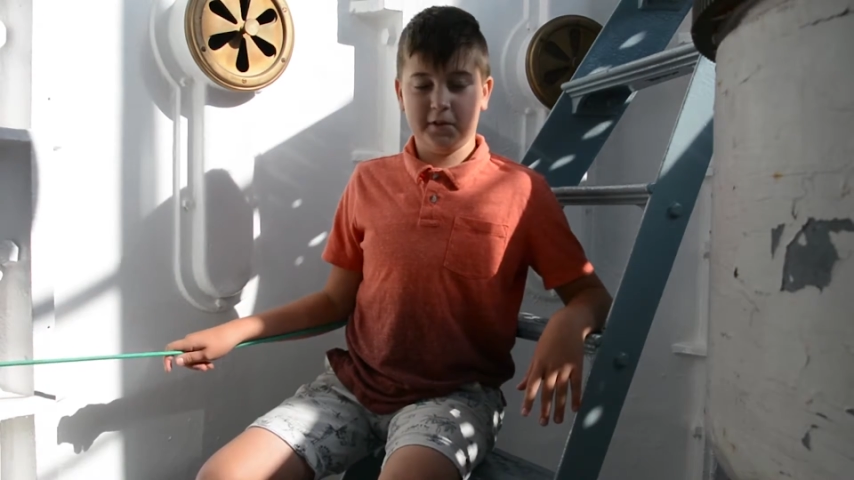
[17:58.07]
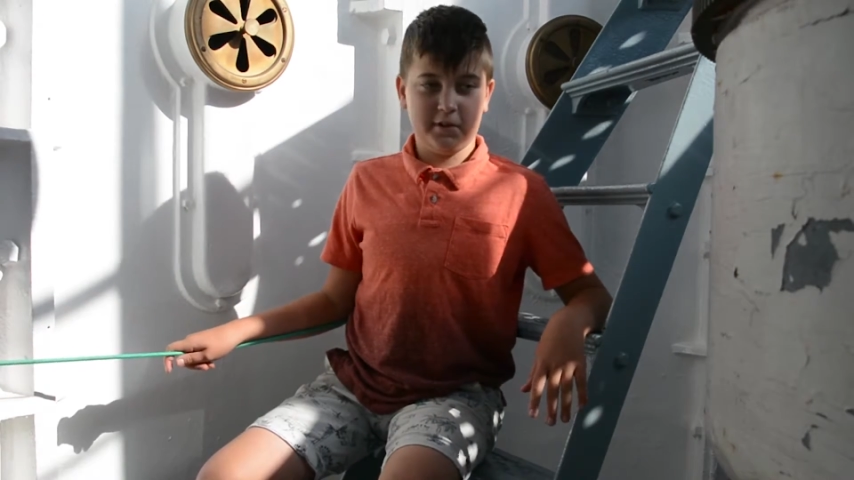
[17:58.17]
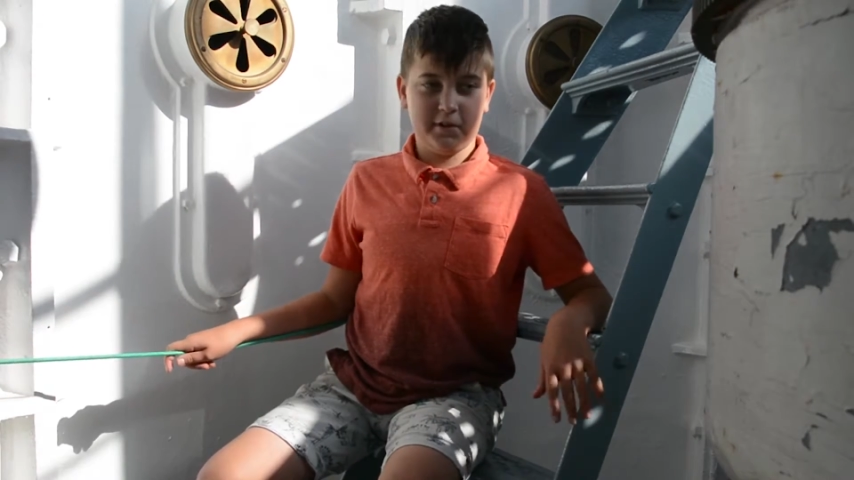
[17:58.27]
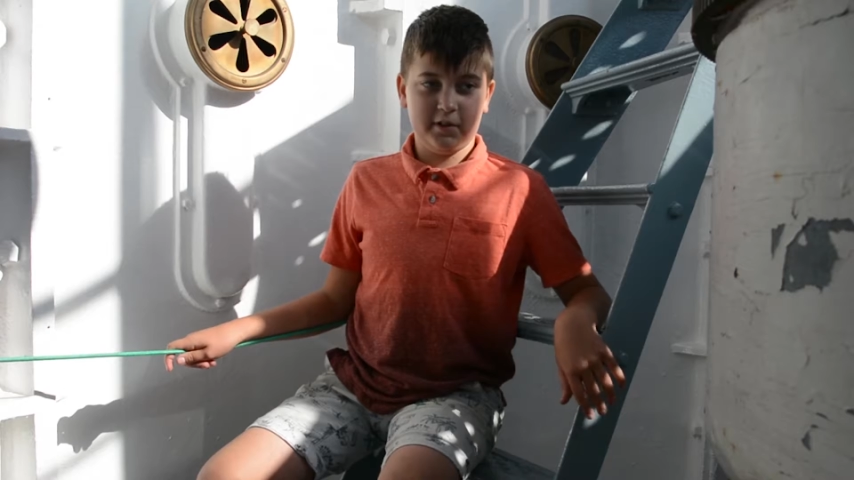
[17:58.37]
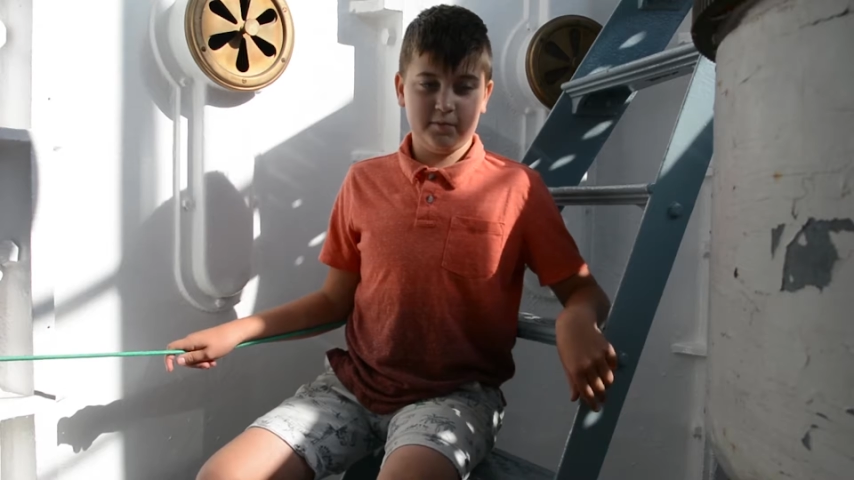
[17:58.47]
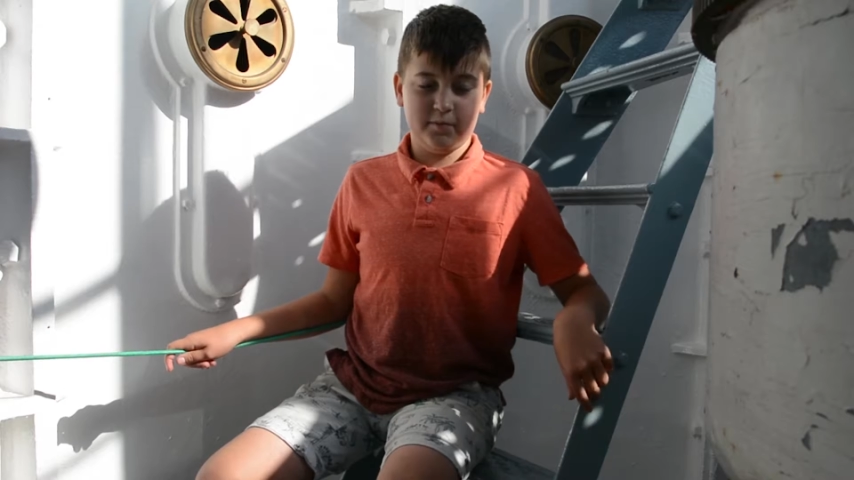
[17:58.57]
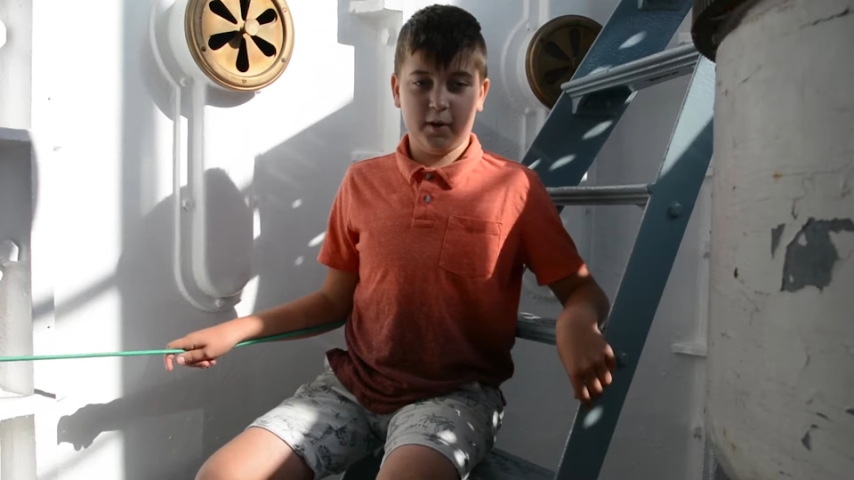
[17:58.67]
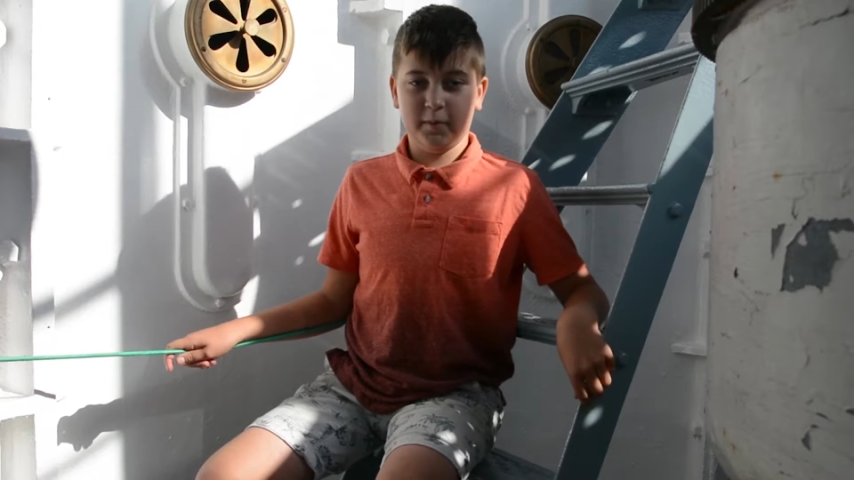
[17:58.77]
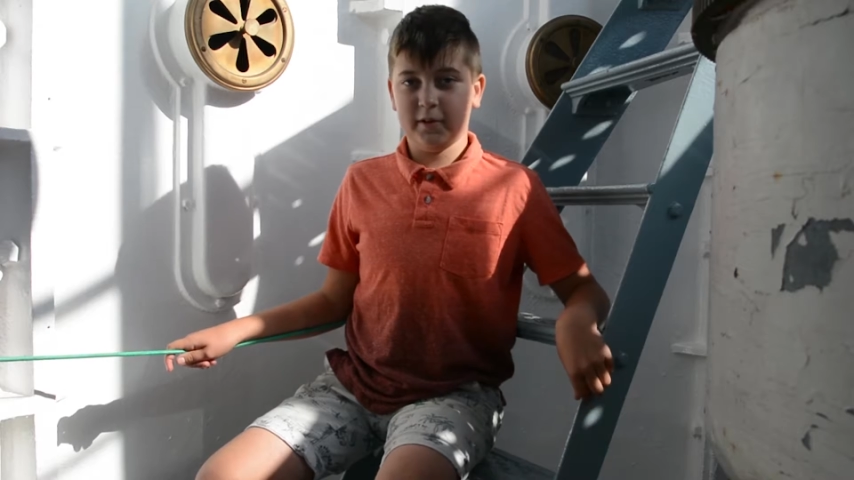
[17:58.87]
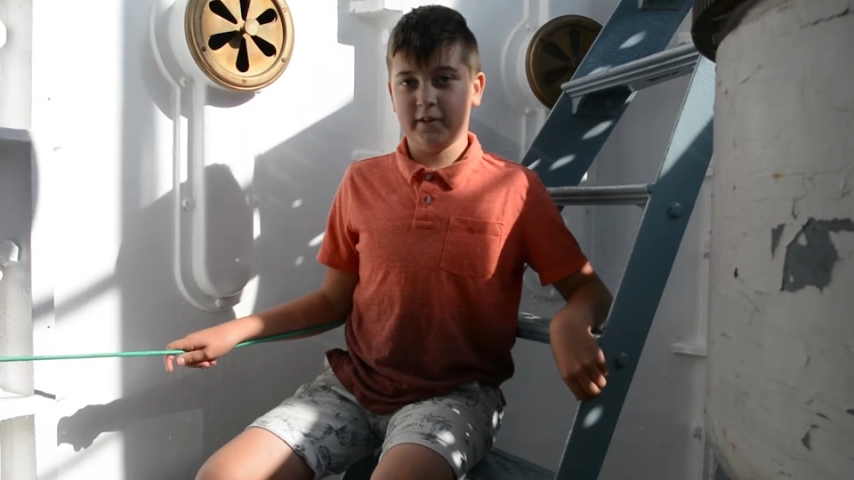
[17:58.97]
You
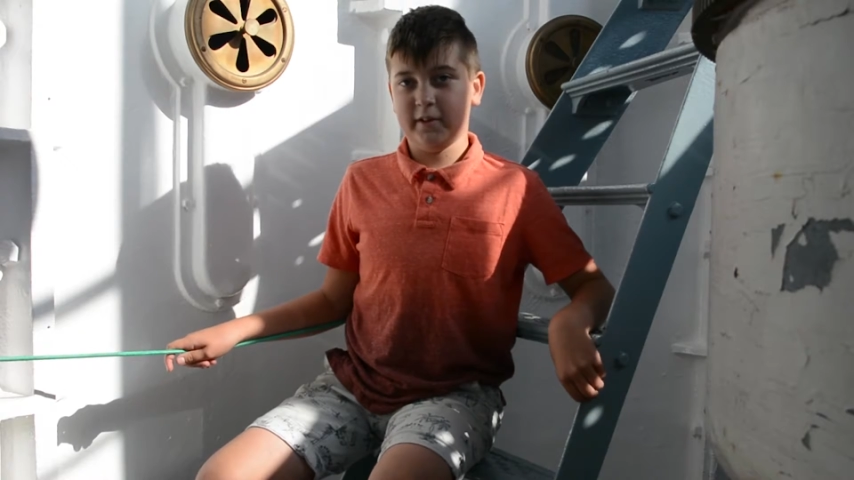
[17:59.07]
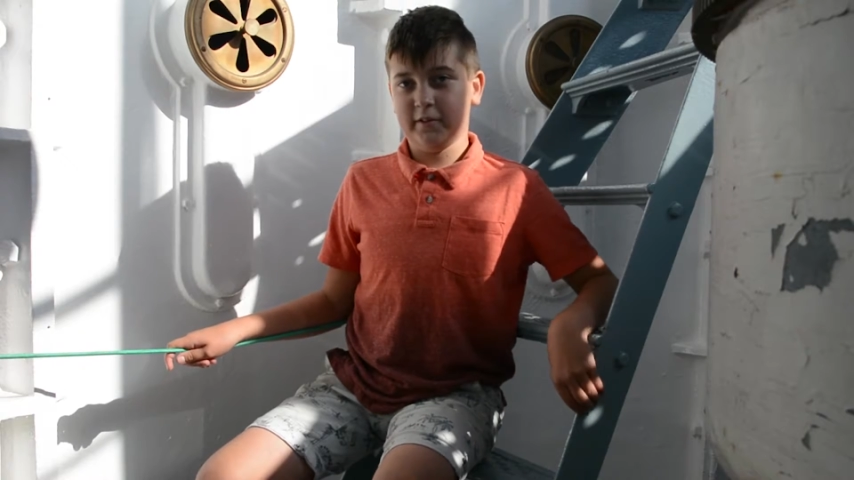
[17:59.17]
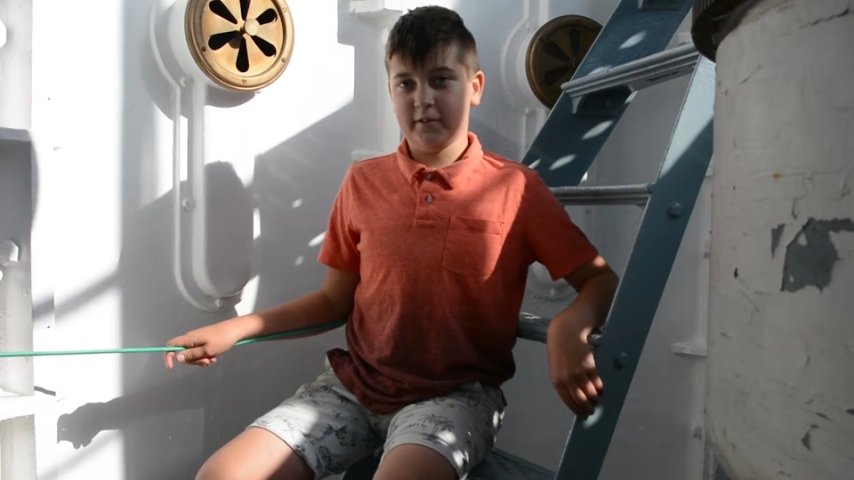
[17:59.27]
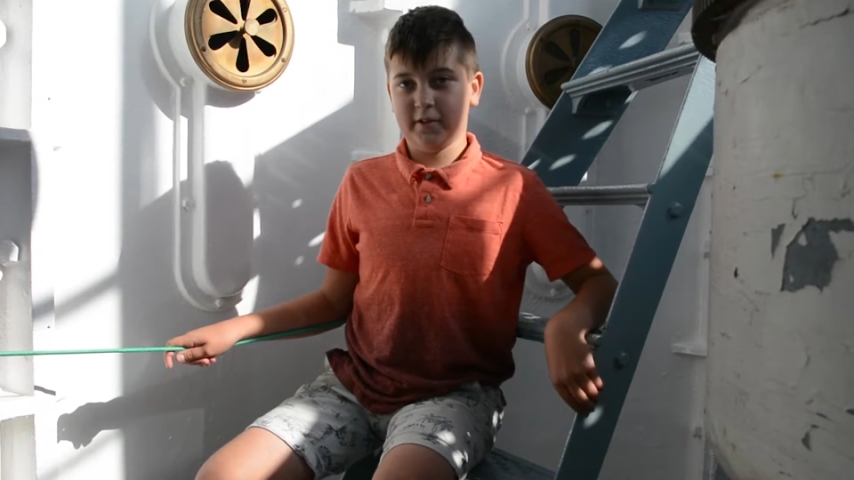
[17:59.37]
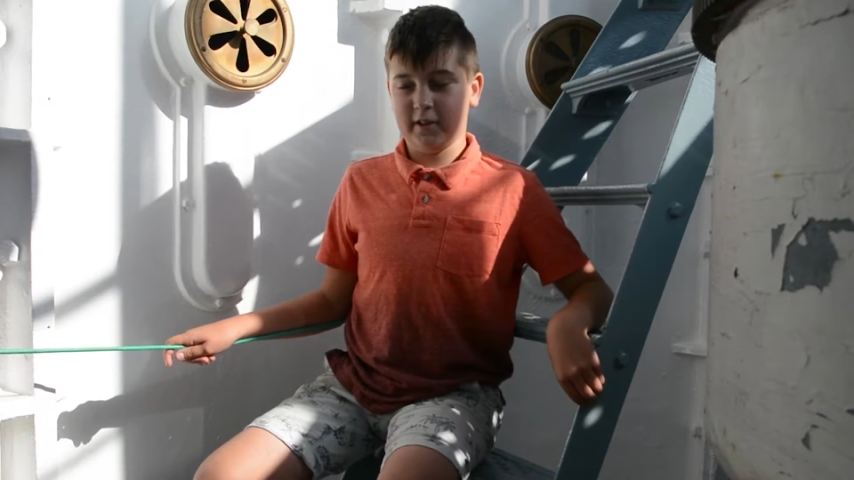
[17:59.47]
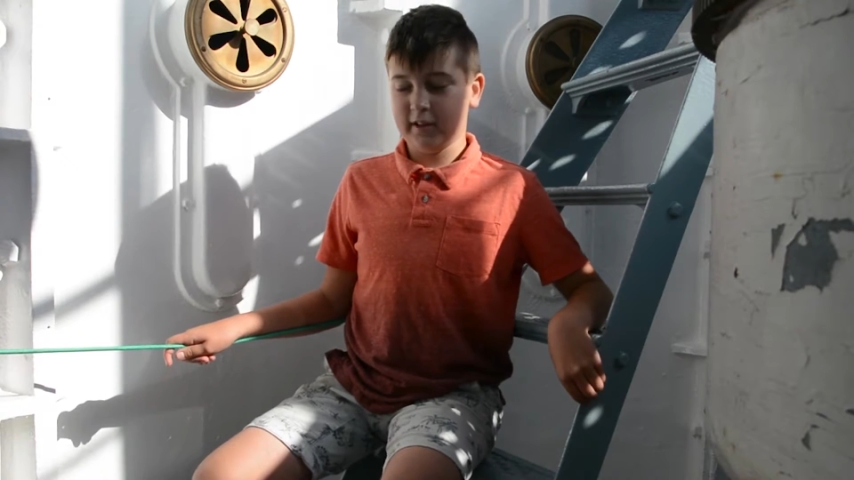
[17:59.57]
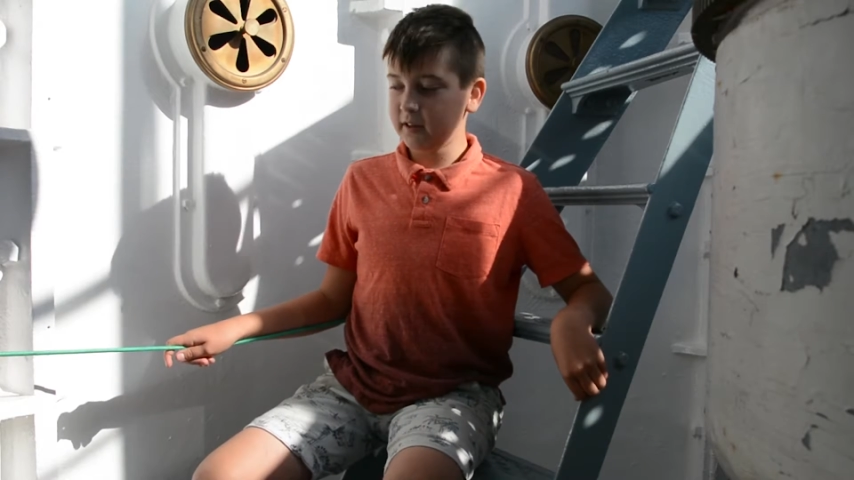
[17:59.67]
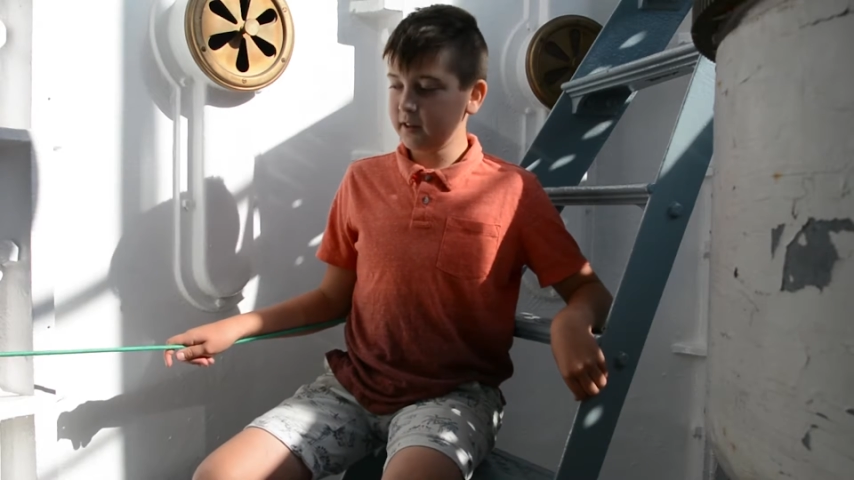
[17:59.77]
probably couldn't hear a thing.